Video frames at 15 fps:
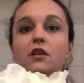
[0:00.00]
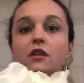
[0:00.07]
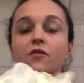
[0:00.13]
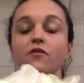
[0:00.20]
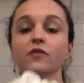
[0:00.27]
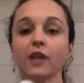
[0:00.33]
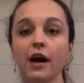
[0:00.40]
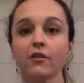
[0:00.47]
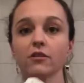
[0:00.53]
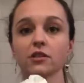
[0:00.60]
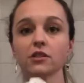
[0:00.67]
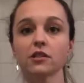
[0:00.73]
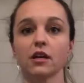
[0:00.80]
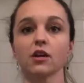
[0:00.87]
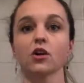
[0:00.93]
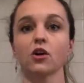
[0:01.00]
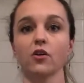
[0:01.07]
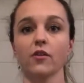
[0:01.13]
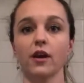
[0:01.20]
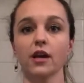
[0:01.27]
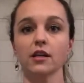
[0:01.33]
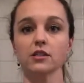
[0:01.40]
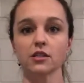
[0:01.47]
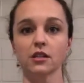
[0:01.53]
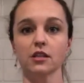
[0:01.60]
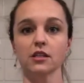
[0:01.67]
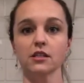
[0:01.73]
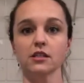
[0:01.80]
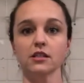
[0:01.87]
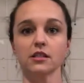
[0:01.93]
the flowers that are going into
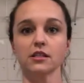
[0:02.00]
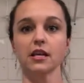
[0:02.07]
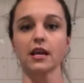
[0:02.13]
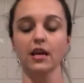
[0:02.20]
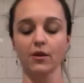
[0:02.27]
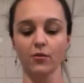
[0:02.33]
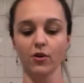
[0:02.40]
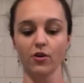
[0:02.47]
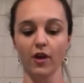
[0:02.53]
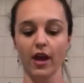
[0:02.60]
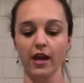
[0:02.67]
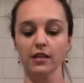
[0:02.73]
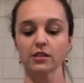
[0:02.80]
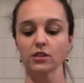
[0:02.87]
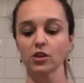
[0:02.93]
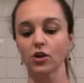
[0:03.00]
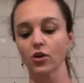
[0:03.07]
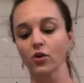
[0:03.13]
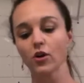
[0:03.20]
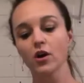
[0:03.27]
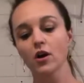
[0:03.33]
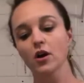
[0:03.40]
this stunning bouquet. So